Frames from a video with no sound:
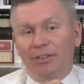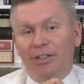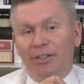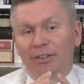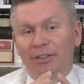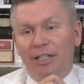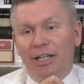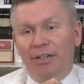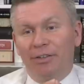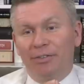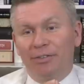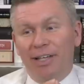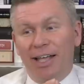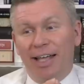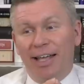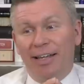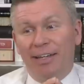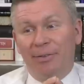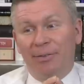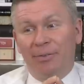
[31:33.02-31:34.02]
ourselves
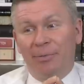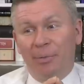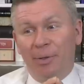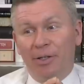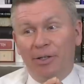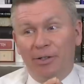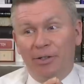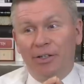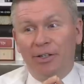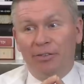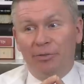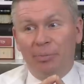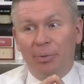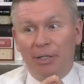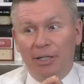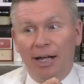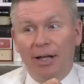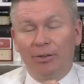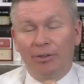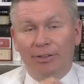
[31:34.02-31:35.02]
and we could have
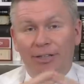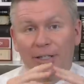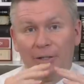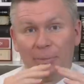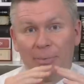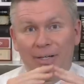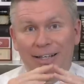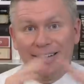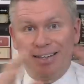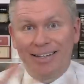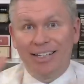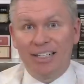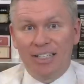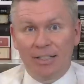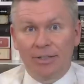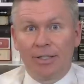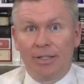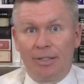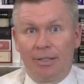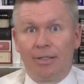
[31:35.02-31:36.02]
pronounced him
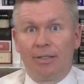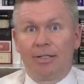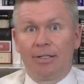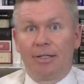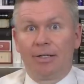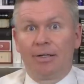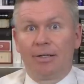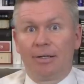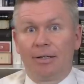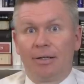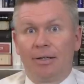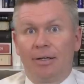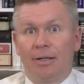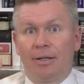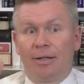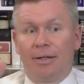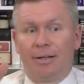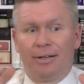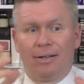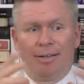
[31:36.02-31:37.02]
innocent.
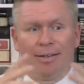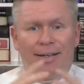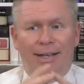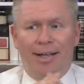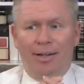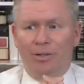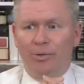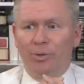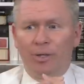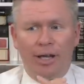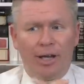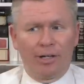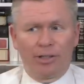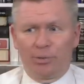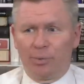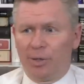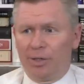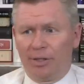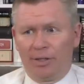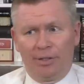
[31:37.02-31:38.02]
And who
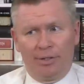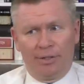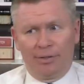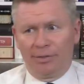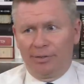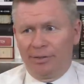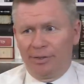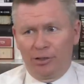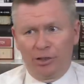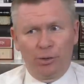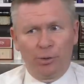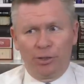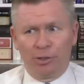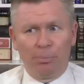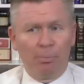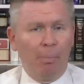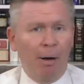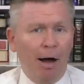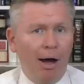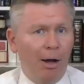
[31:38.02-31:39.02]
cares what the, the Jewish
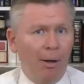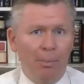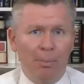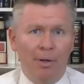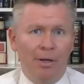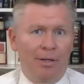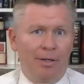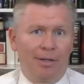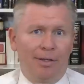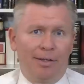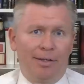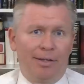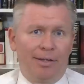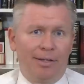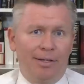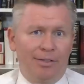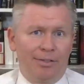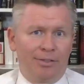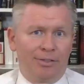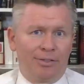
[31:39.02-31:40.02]
mob
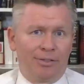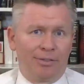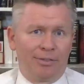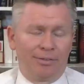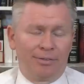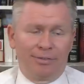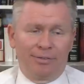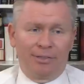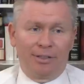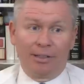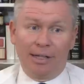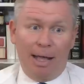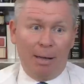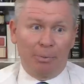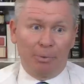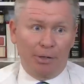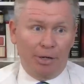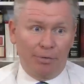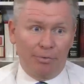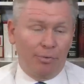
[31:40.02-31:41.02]
is
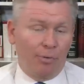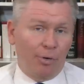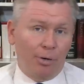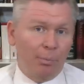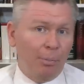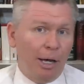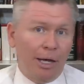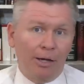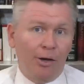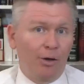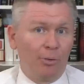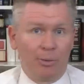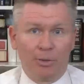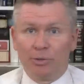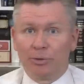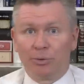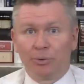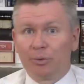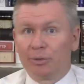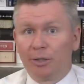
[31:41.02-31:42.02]
clamoring for back home in
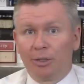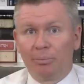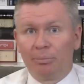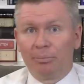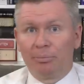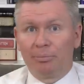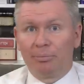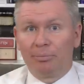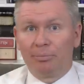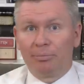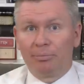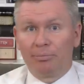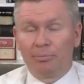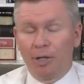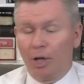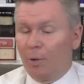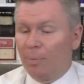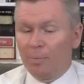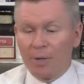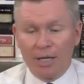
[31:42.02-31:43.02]
Jerusalem?
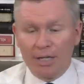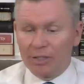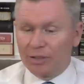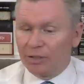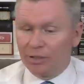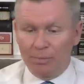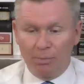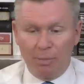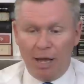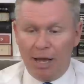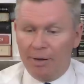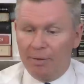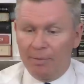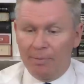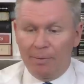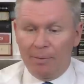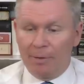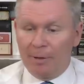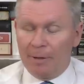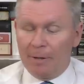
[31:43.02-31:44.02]
No, innocent man.
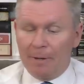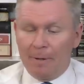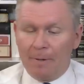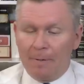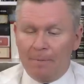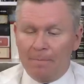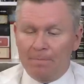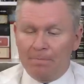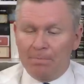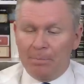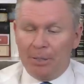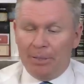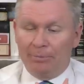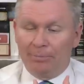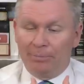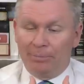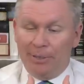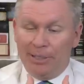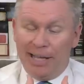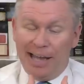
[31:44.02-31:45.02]
But
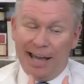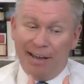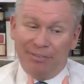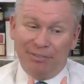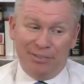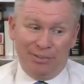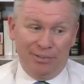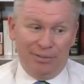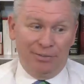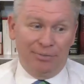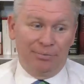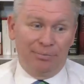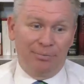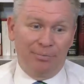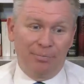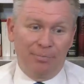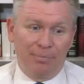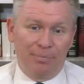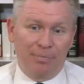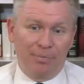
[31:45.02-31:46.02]
we have to
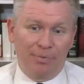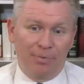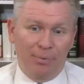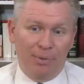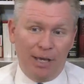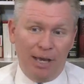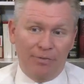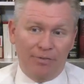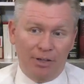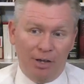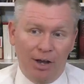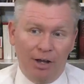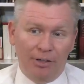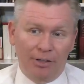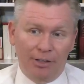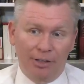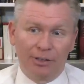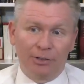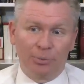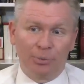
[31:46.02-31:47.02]
we have to honor
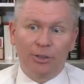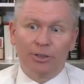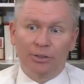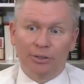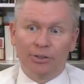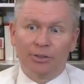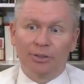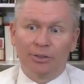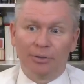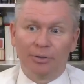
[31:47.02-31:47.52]
his wishes